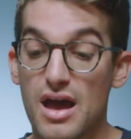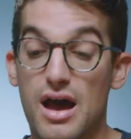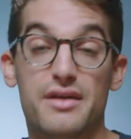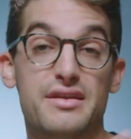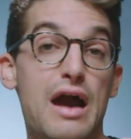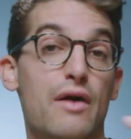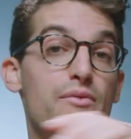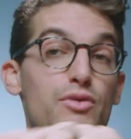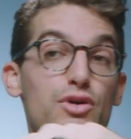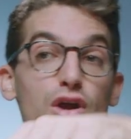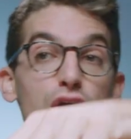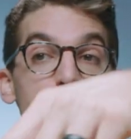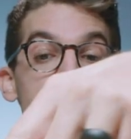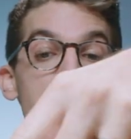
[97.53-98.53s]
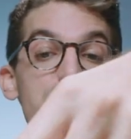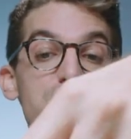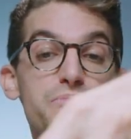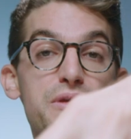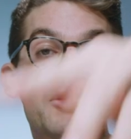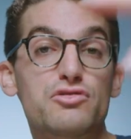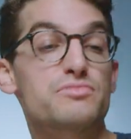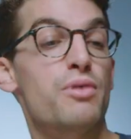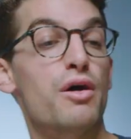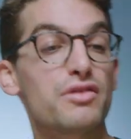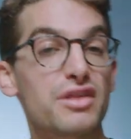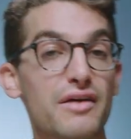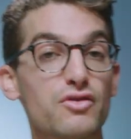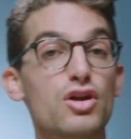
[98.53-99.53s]
Uh, now, now, regards to speakers,
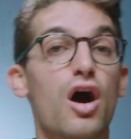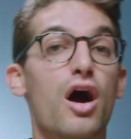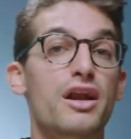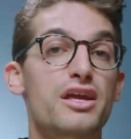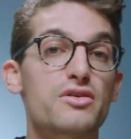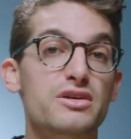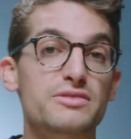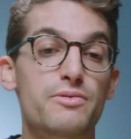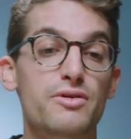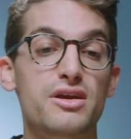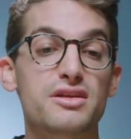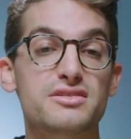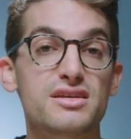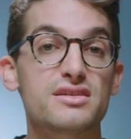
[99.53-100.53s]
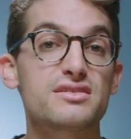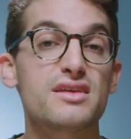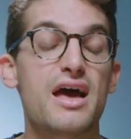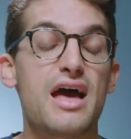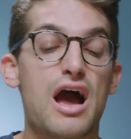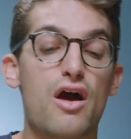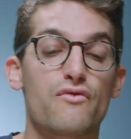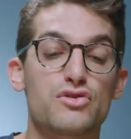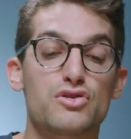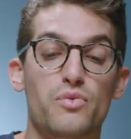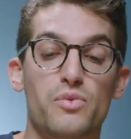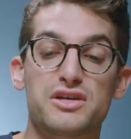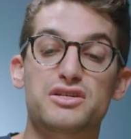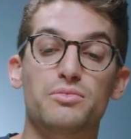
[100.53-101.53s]
both have good audio experiences. However, the
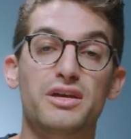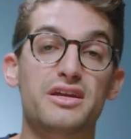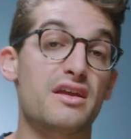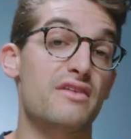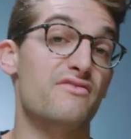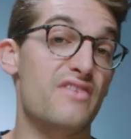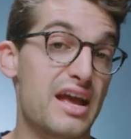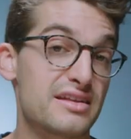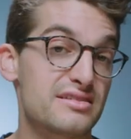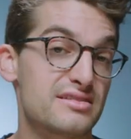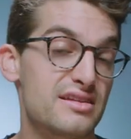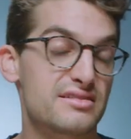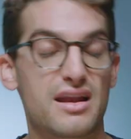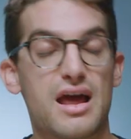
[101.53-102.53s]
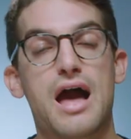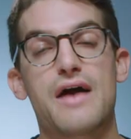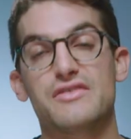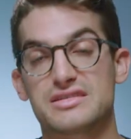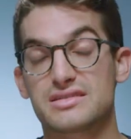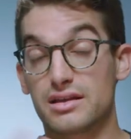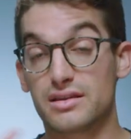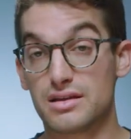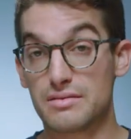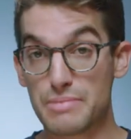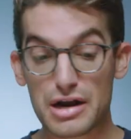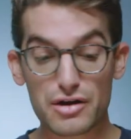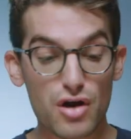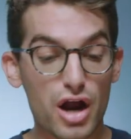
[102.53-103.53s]
Razer Blade Advanced is gonna have a slightly
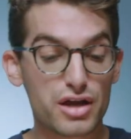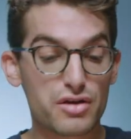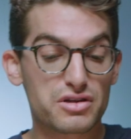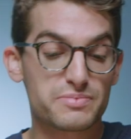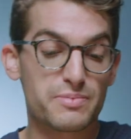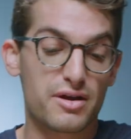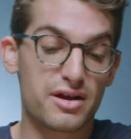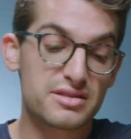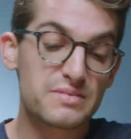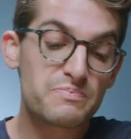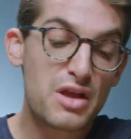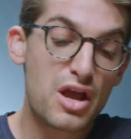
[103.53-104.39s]
better audio experience